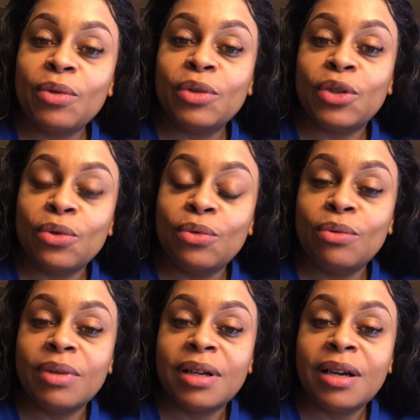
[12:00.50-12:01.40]

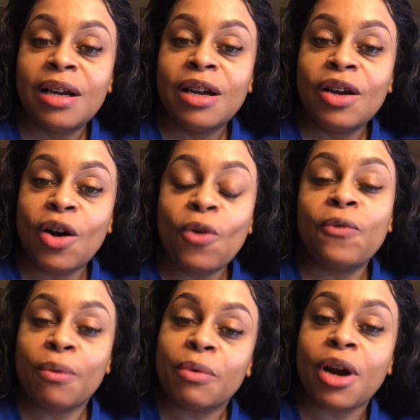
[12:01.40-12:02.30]
to go
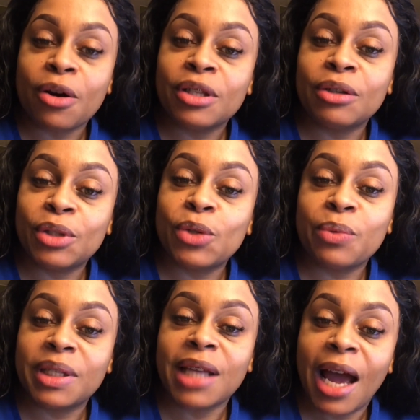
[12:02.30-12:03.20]
from rehearsal to
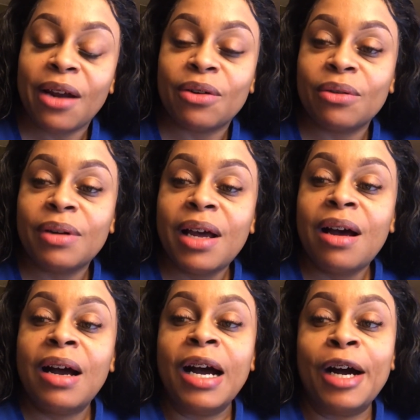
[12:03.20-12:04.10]
recital.
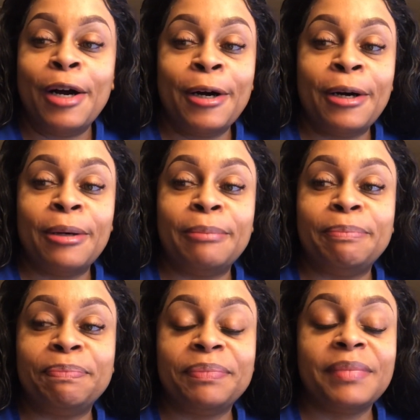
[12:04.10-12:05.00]

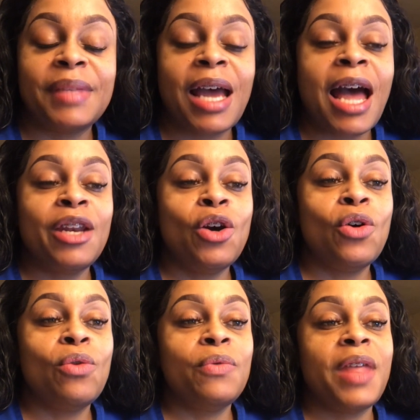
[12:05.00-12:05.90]
I
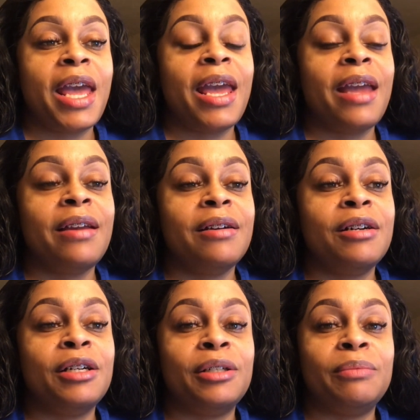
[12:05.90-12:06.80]
know that
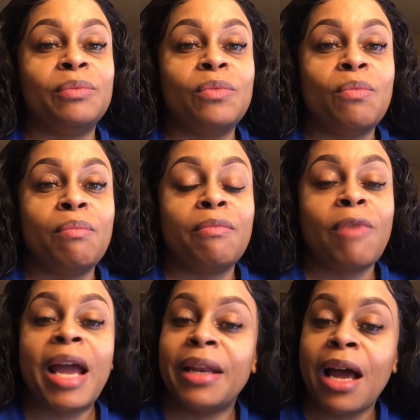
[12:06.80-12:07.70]

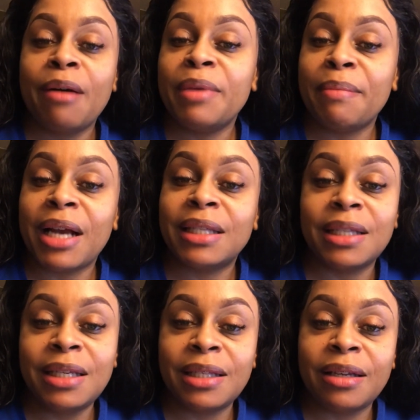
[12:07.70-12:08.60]
right now I'm in my
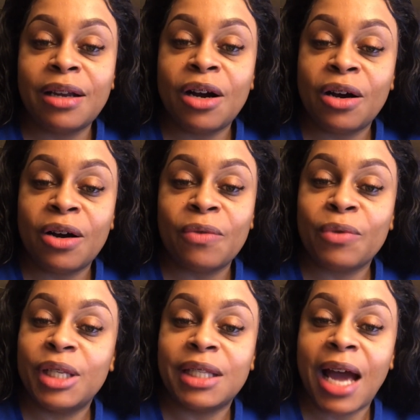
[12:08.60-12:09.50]
season of
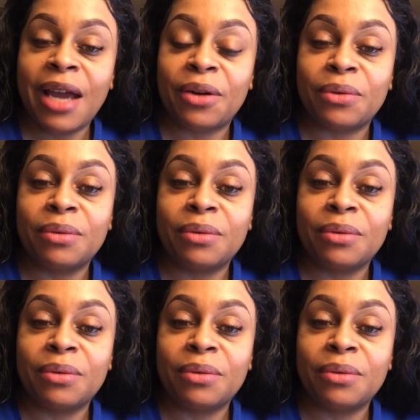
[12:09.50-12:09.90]
recital.